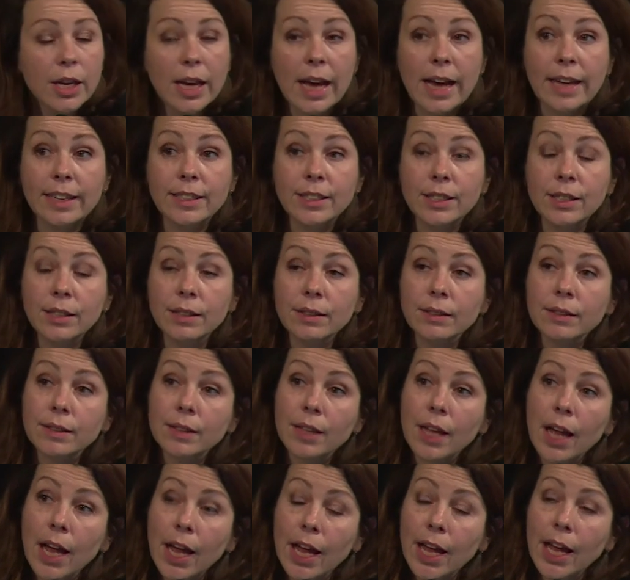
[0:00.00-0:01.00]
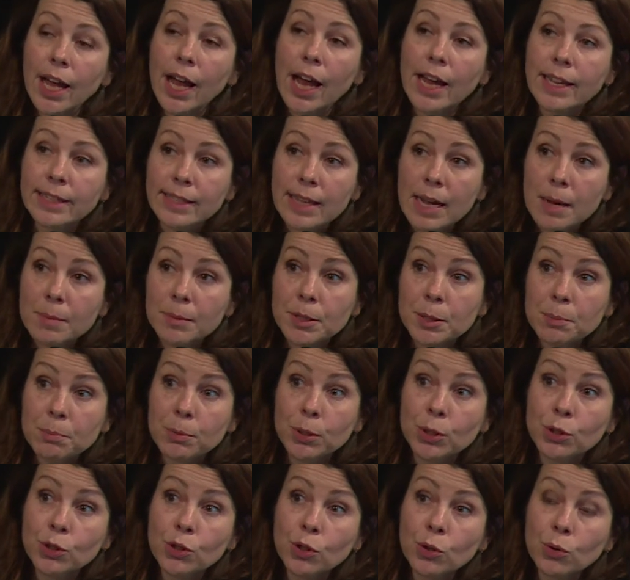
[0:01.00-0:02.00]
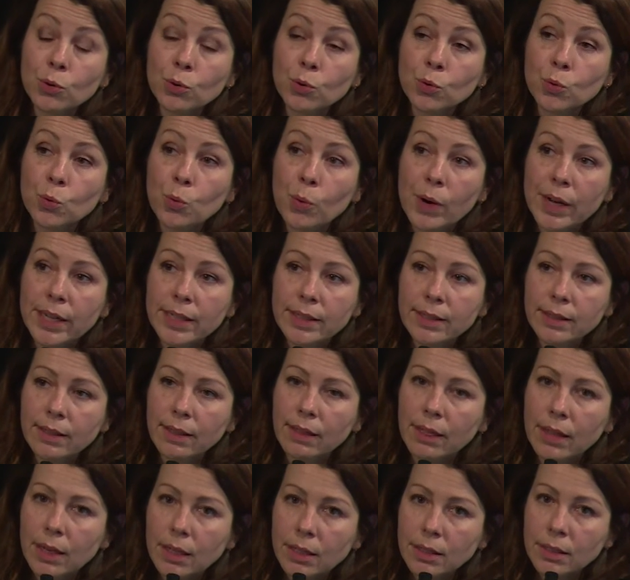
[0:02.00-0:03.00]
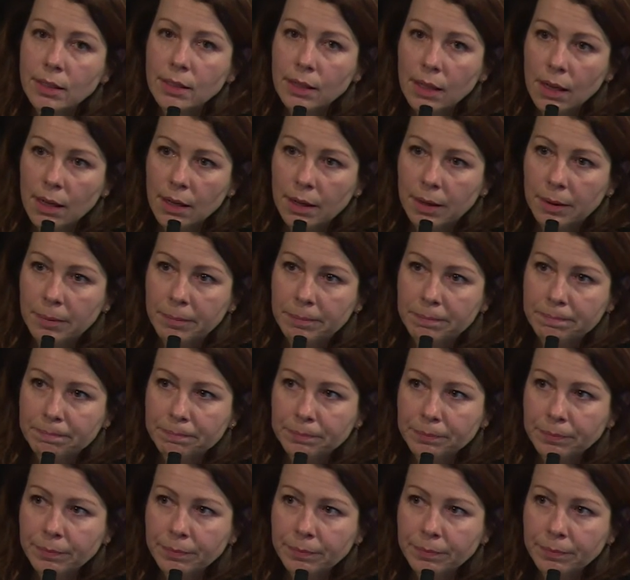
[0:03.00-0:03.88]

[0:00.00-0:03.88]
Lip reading: And adapt, but don't waste their time.